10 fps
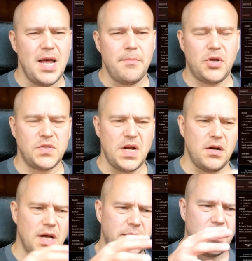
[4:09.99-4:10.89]
because they are
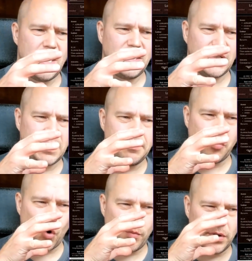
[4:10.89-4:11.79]
not exactly
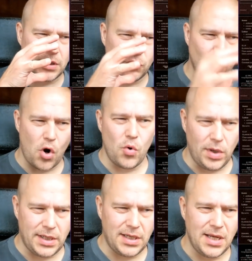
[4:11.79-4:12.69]
properly
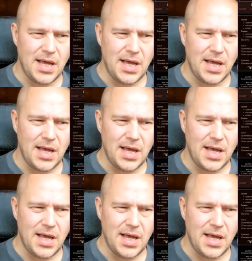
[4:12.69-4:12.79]
growling,